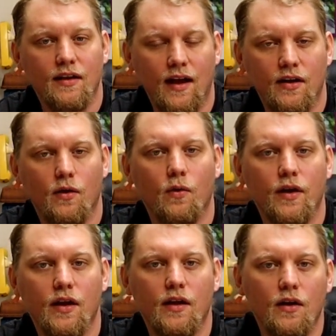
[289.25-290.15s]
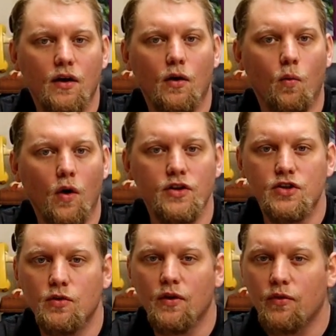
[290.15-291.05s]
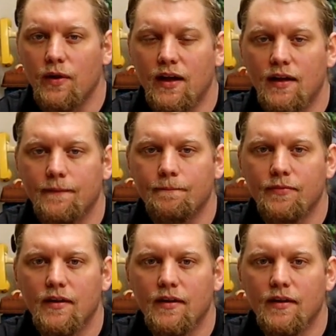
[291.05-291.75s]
category 1, 2, or 3,